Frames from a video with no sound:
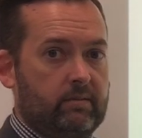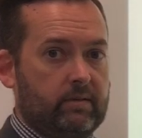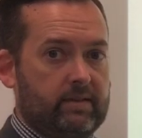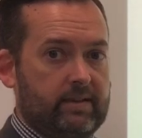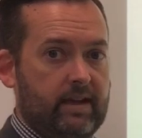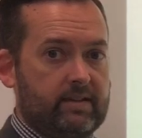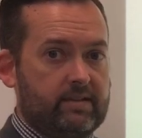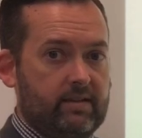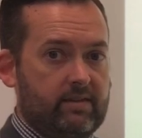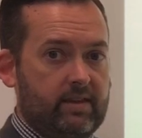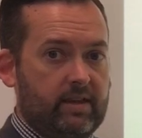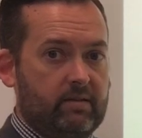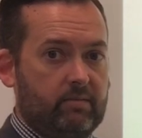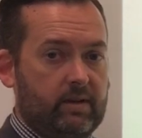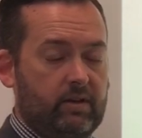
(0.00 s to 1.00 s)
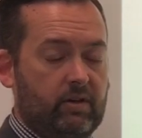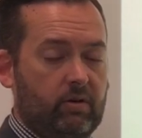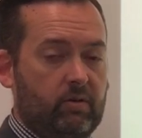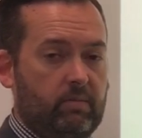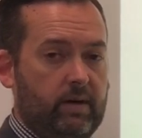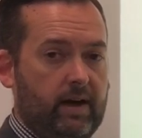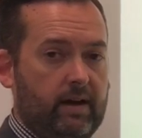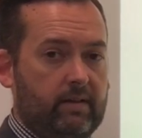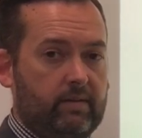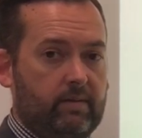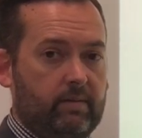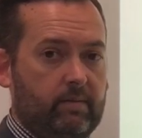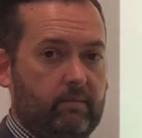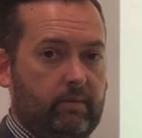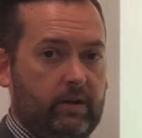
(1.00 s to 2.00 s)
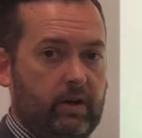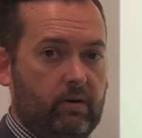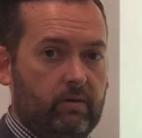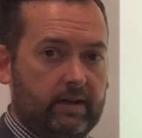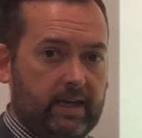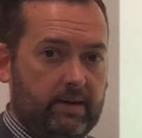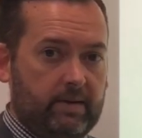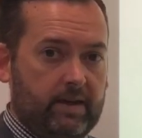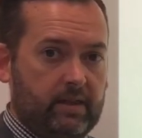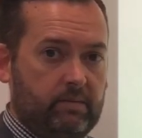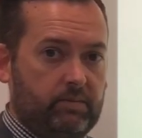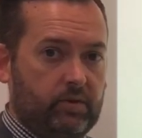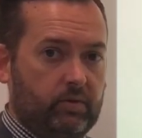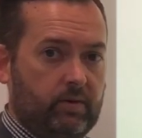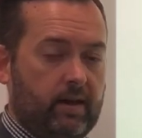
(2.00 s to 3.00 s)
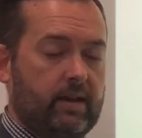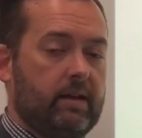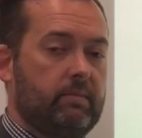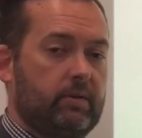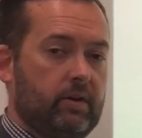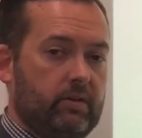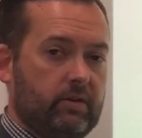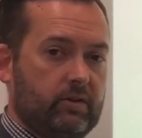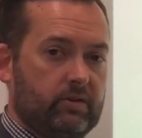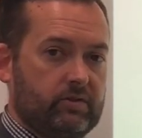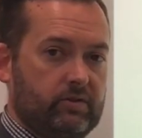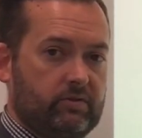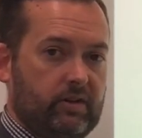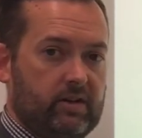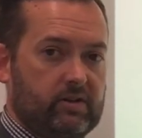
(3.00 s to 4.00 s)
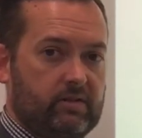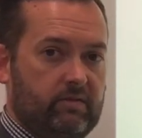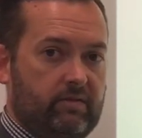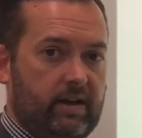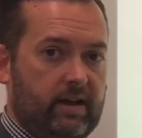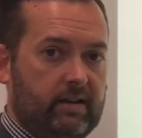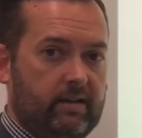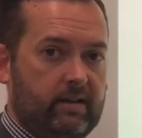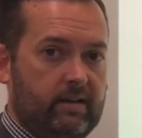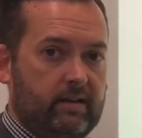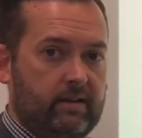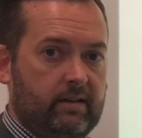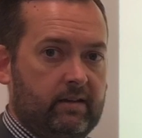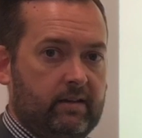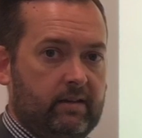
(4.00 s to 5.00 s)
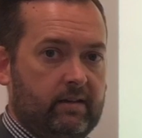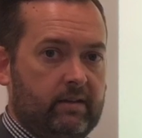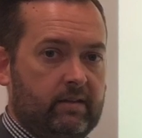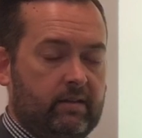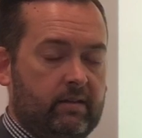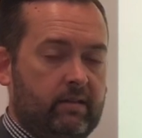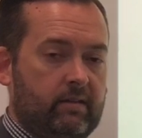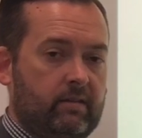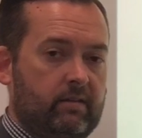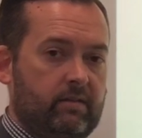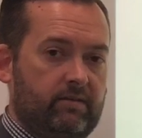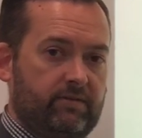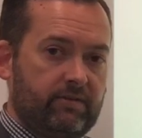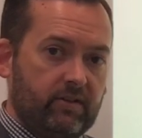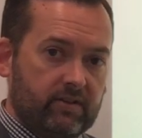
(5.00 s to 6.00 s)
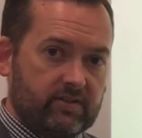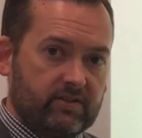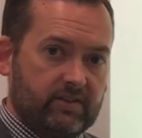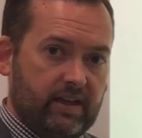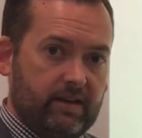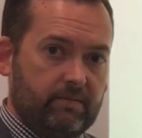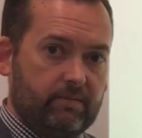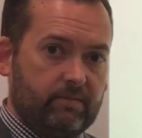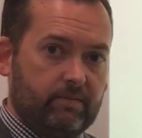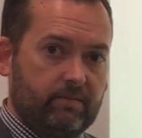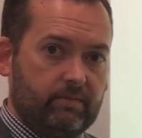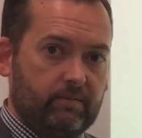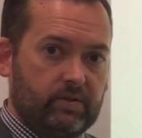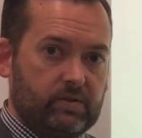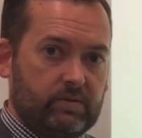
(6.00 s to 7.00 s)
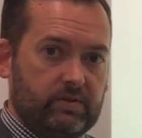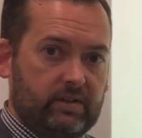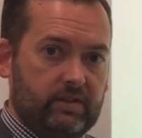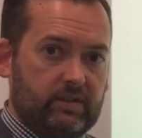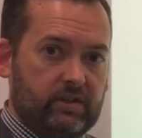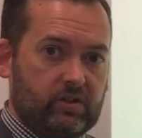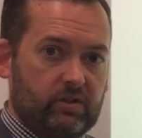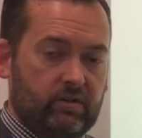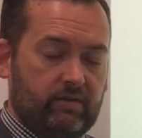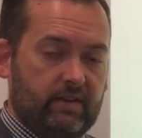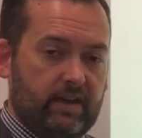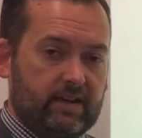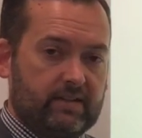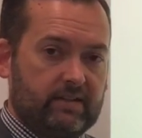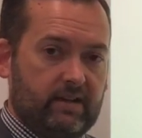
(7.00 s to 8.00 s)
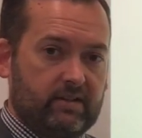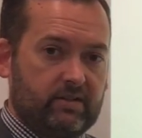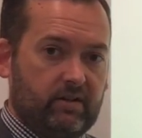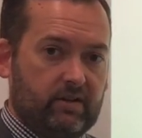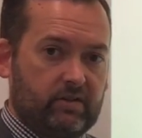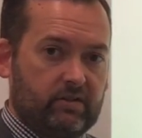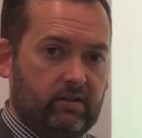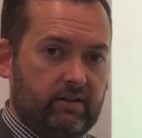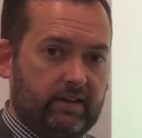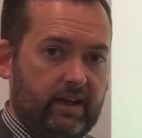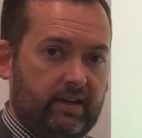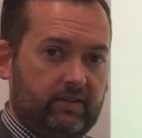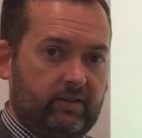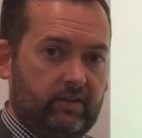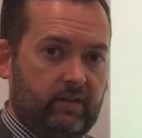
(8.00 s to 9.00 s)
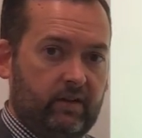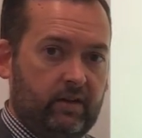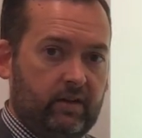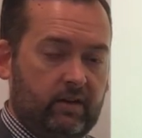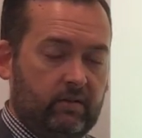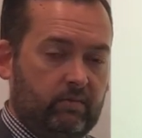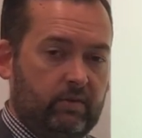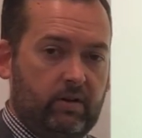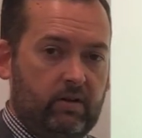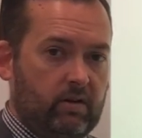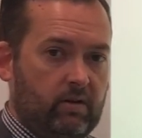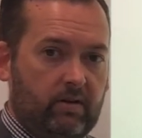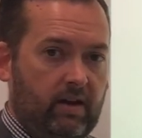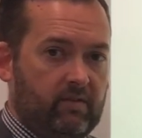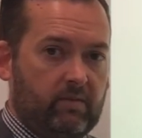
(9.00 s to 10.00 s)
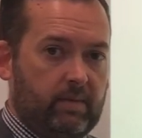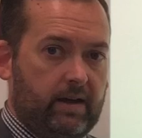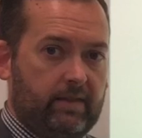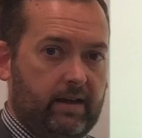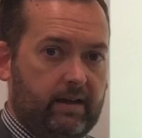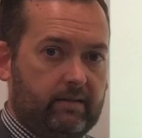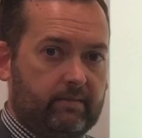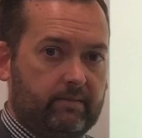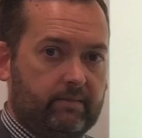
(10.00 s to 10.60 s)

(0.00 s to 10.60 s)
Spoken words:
because that's the thing we know about. We know what came out of the burette and we know the concentration of that. The first step, which was the addition of the excess hydrochloric acid, we don't know enough about that.